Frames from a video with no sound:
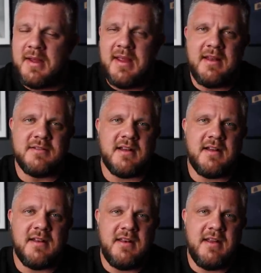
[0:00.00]
head is
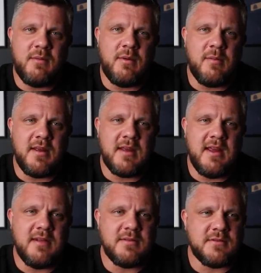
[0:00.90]
at, and it never will be
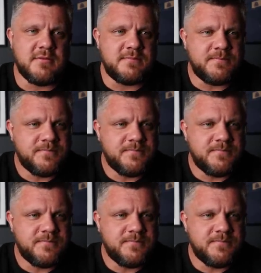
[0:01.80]
again. So